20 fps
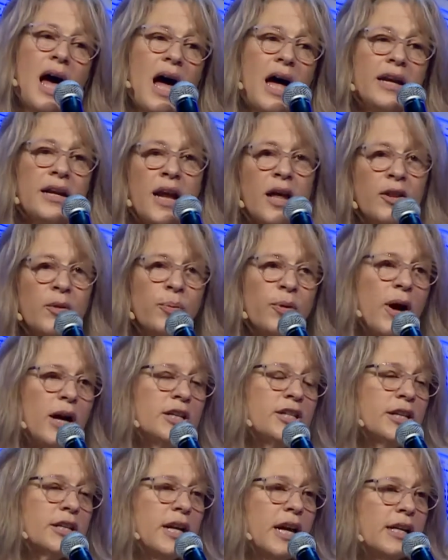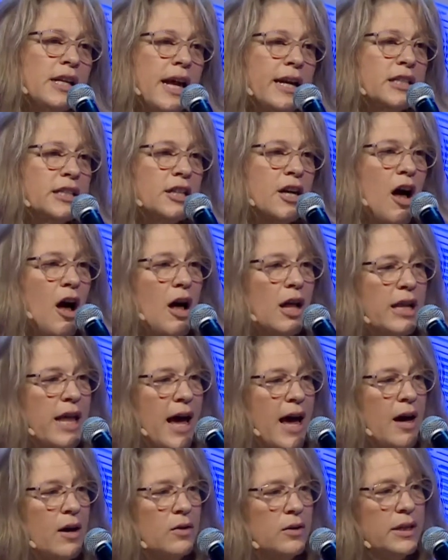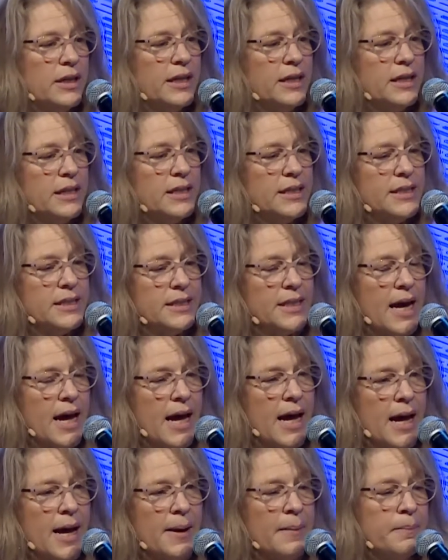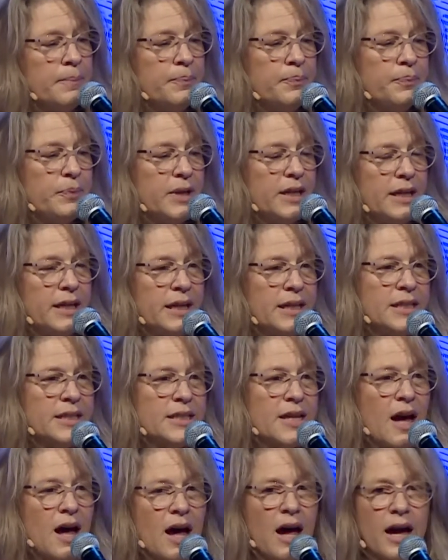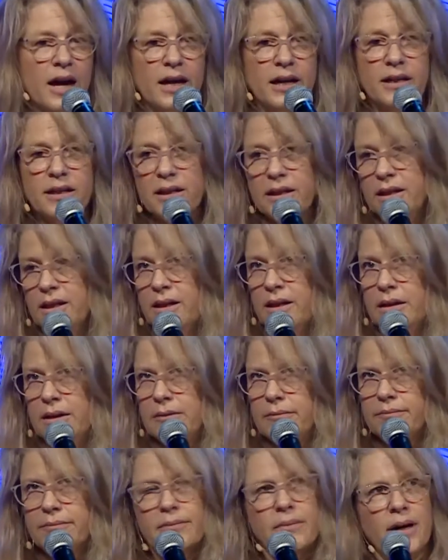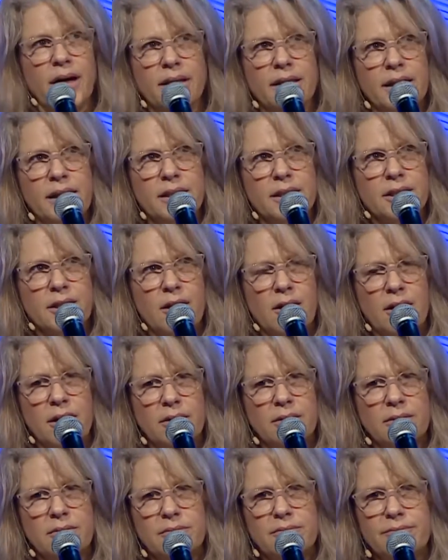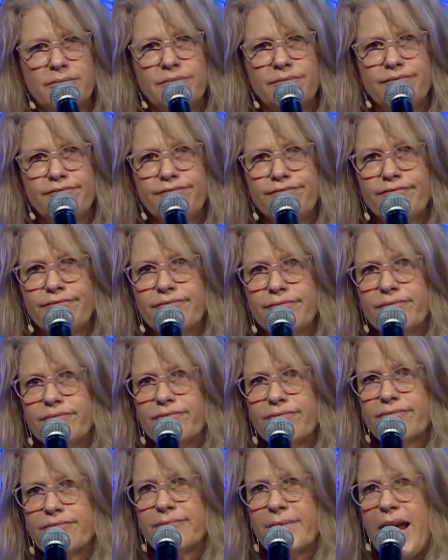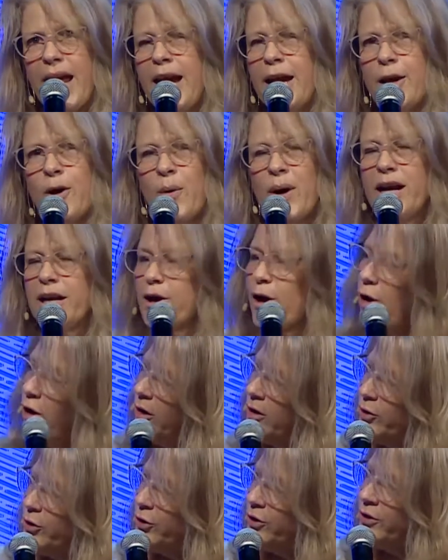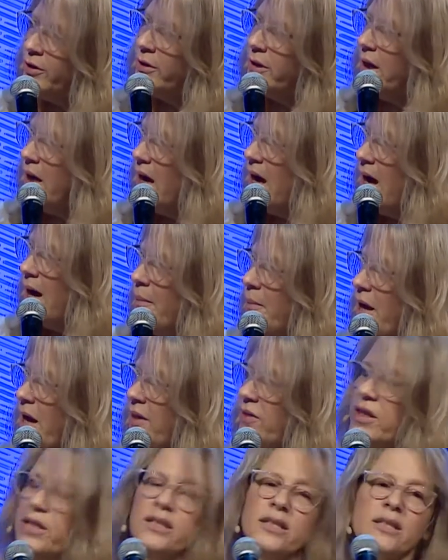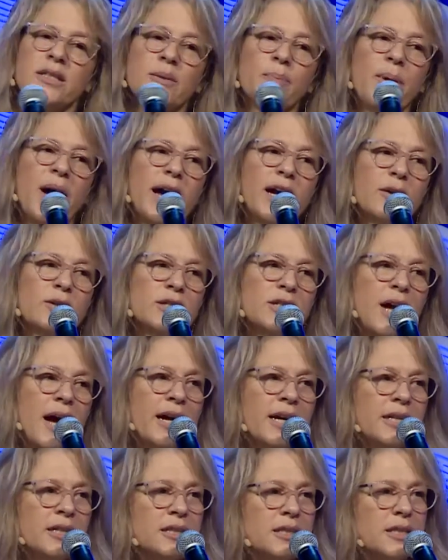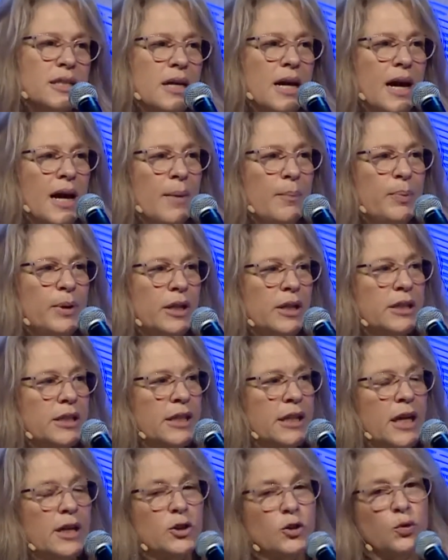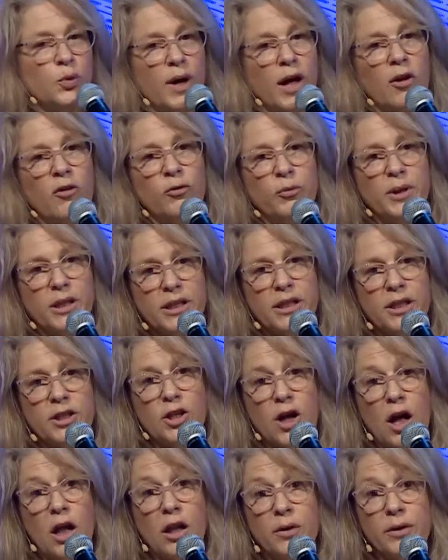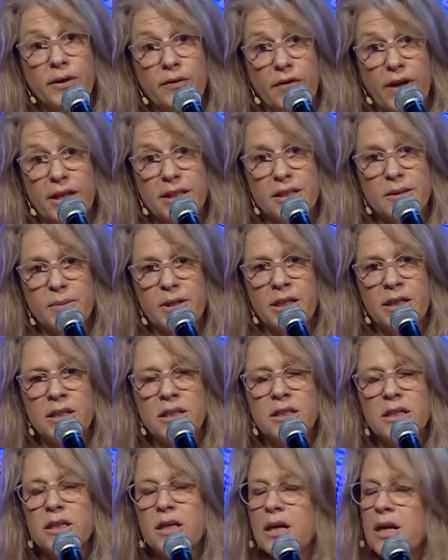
Another project I'd like to call out is the East Side, I think it's called 808 Alder, and this is a bioscience building, a $12 million investment